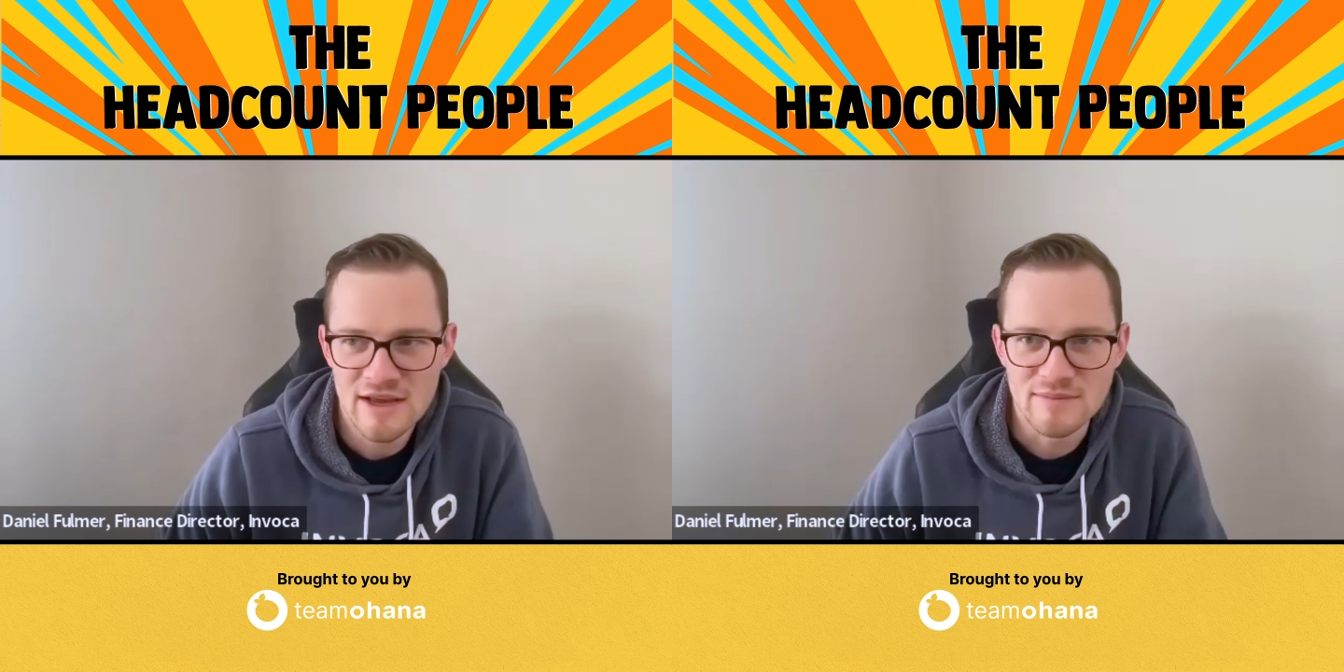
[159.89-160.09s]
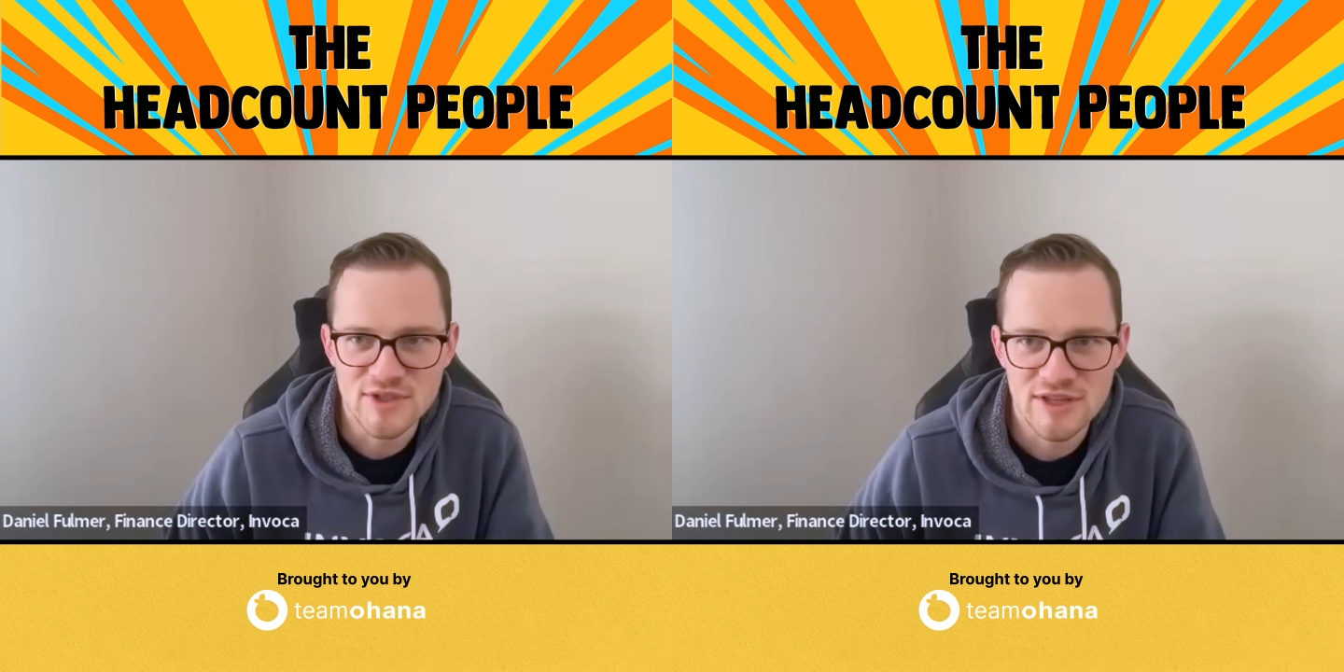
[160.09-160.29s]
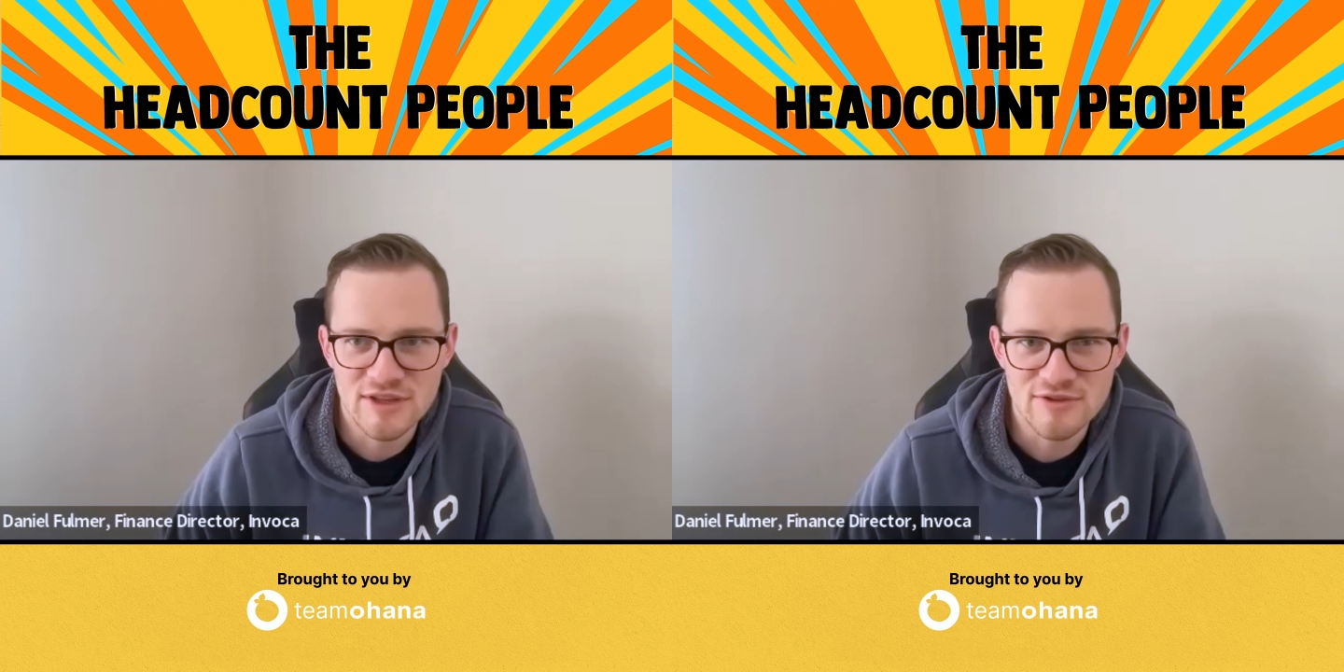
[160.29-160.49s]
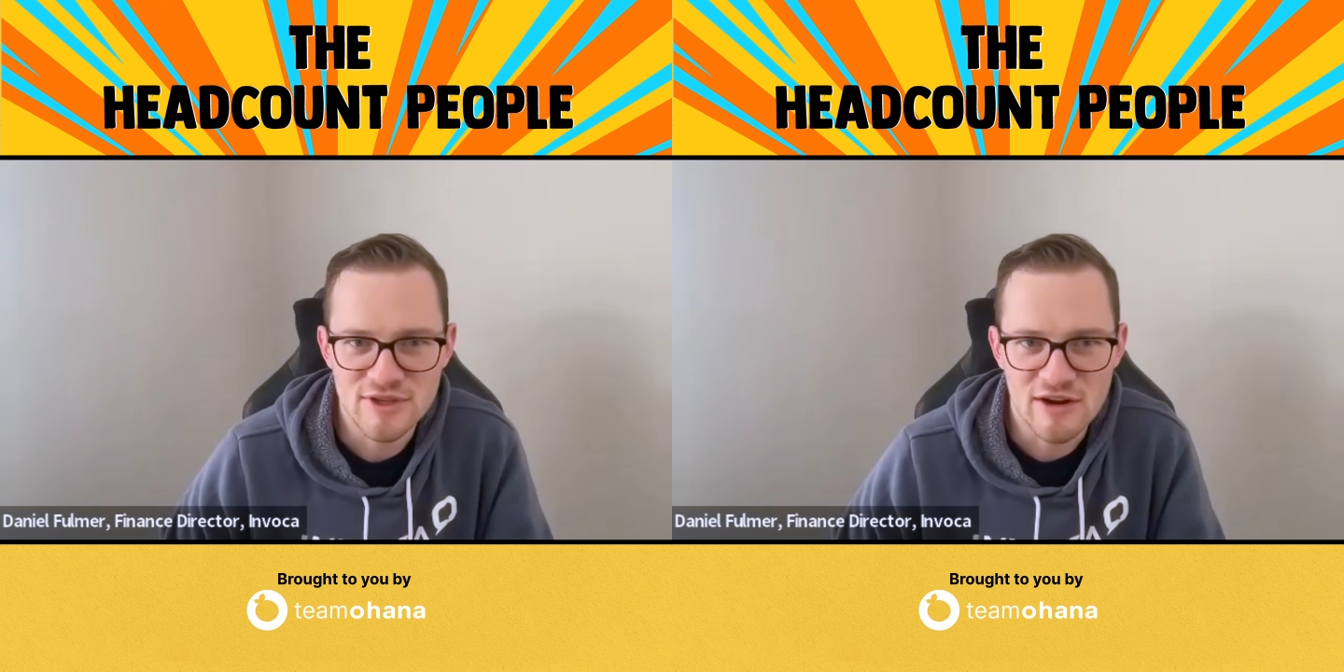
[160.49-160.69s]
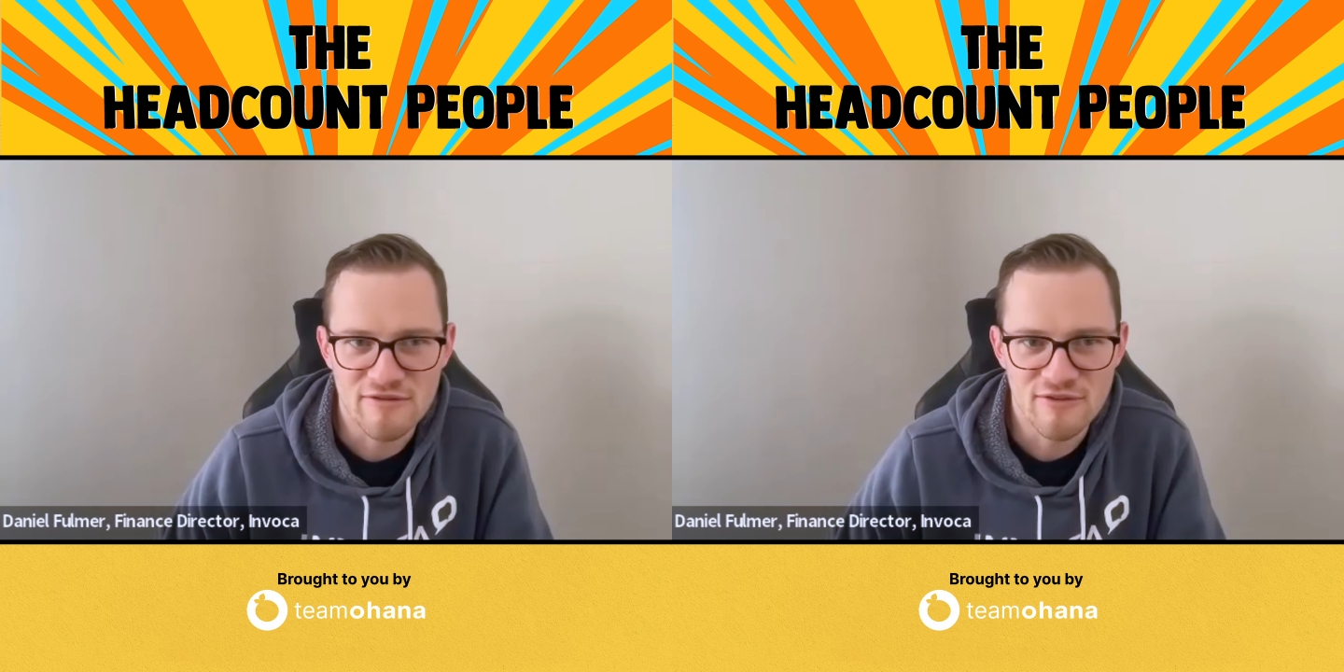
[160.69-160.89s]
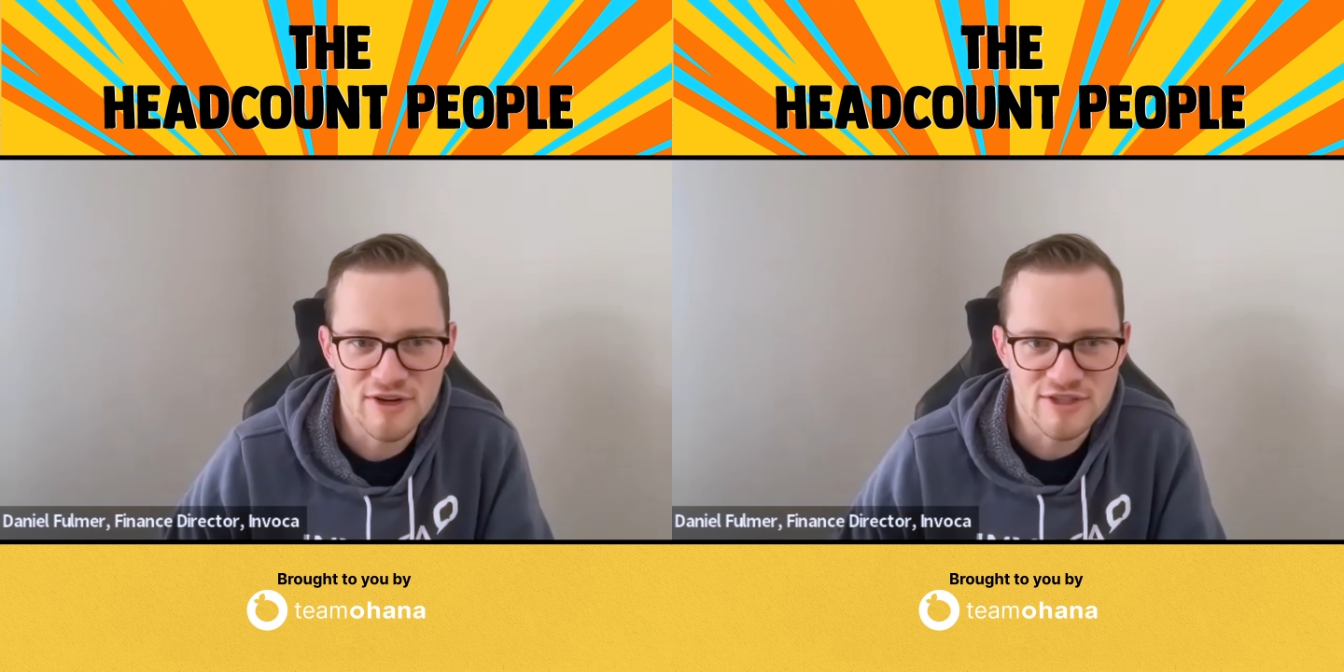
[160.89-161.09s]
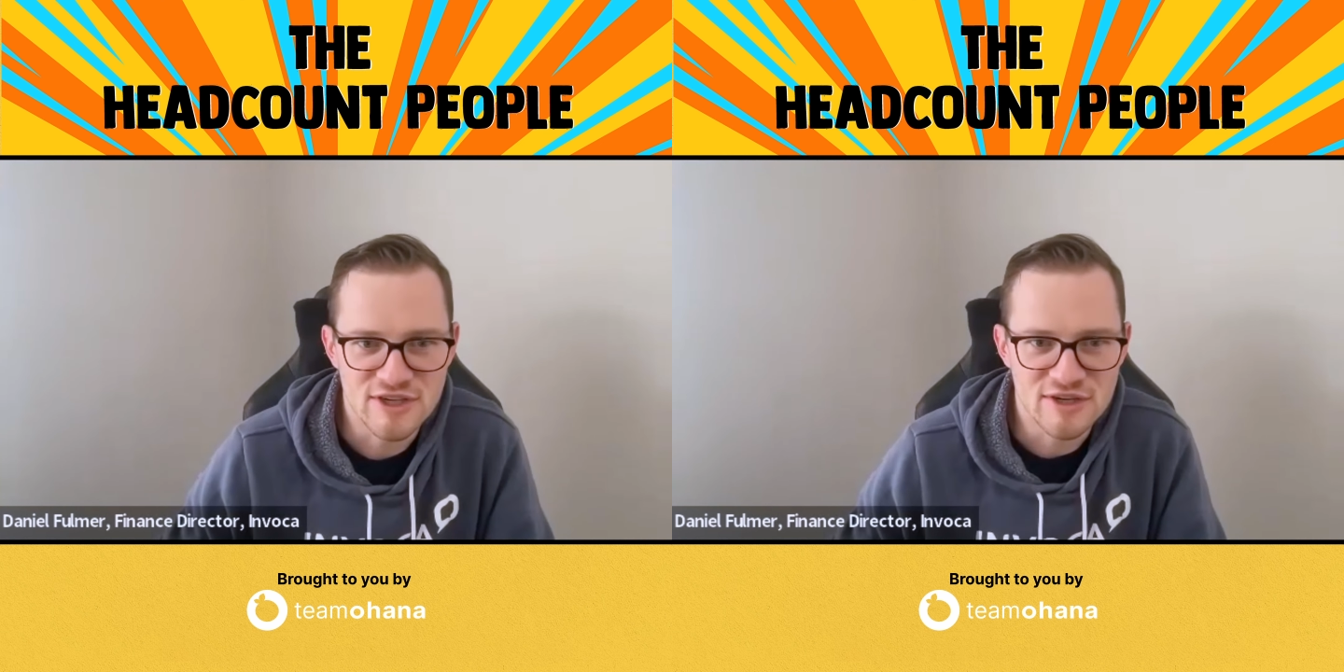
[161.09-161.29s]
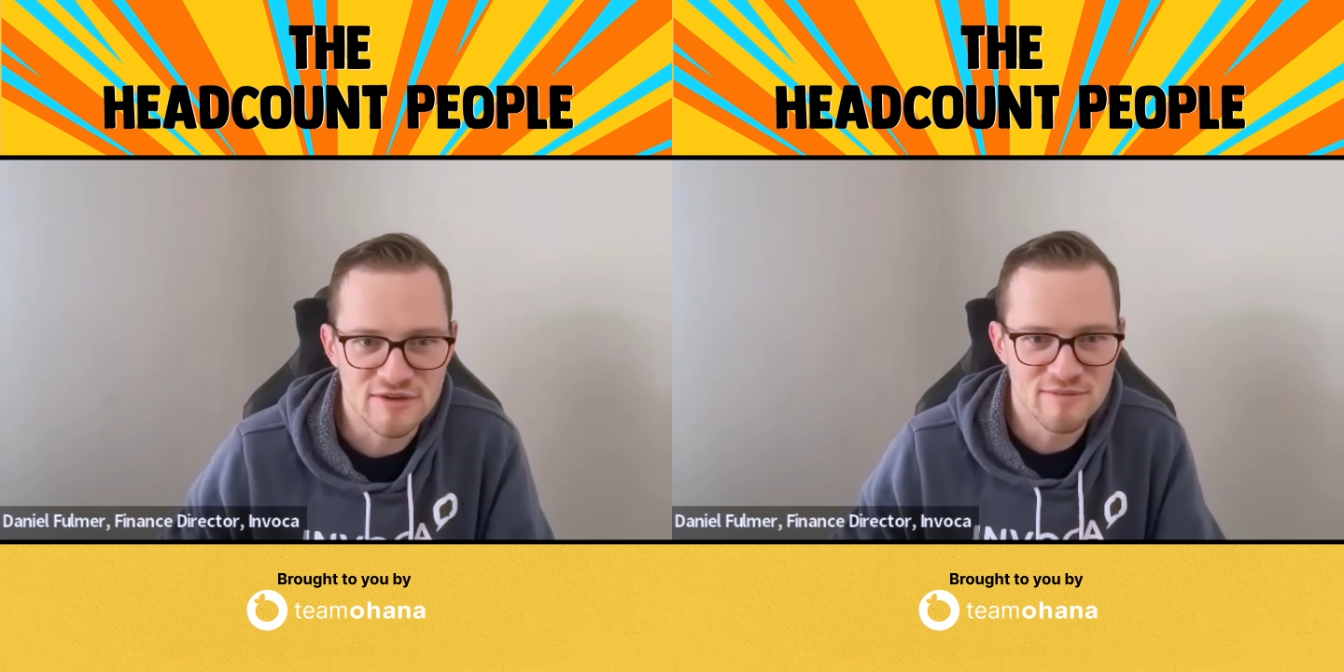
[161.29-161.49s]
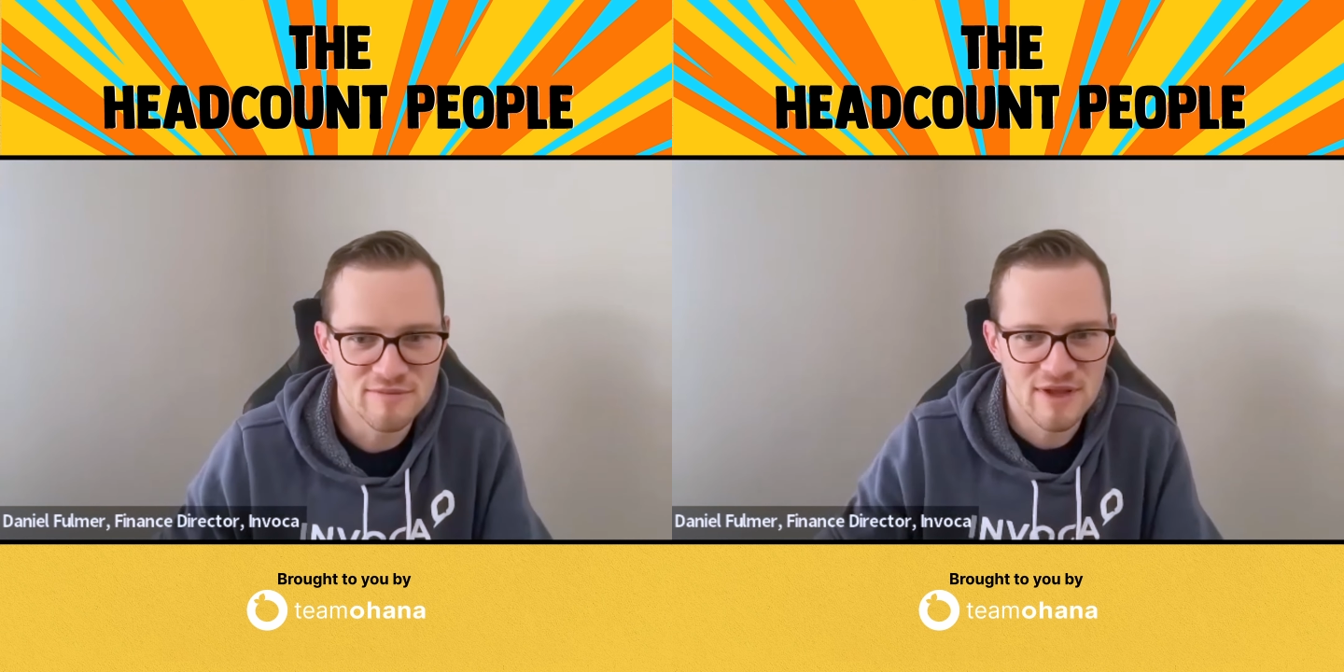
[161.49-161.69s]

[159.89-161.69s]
So I think there was a lot of friction